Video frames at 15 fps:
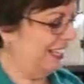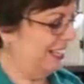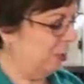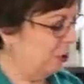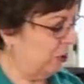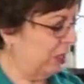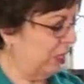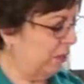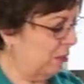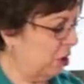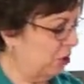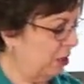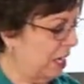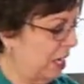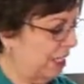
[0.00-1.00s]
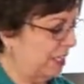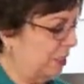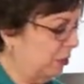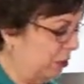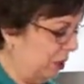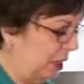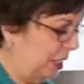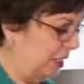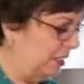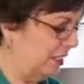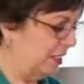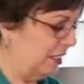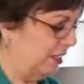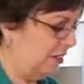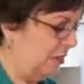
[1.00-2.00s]
cream, our last ingredients.
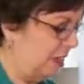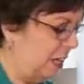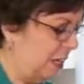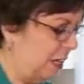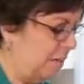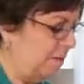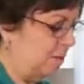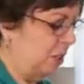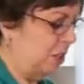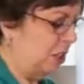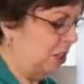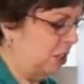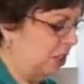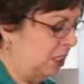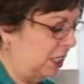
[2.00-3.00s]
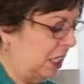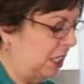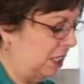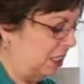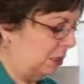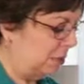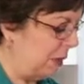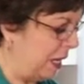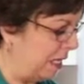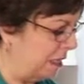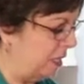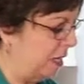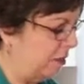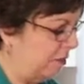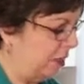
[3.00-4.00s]
Okay, let's just take this paddle
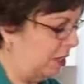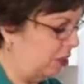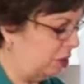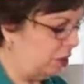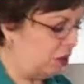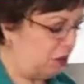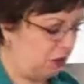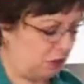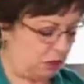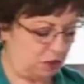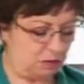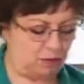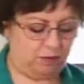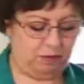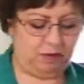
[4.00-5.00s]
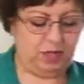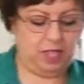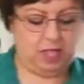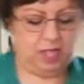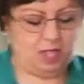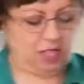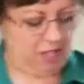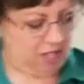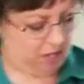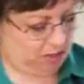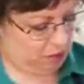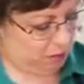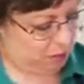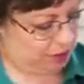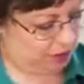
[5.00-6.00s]
out and show you
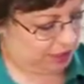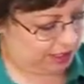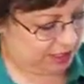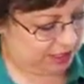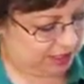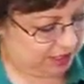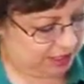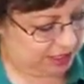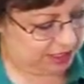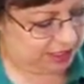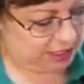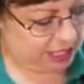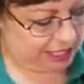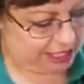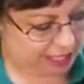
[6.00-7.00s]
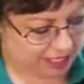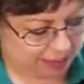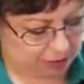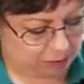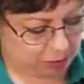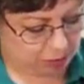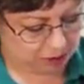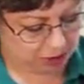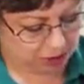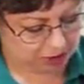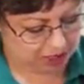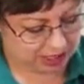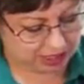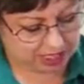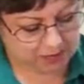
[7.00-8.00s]
what this is like at the moment. You
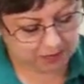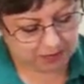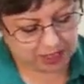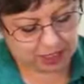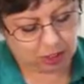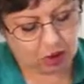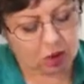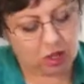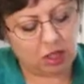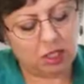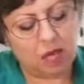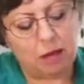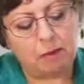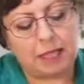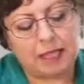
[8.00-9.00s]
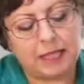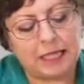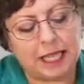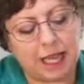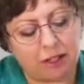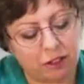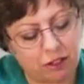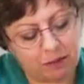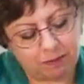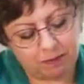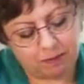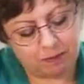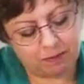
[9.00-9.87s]
see, it's all coming together,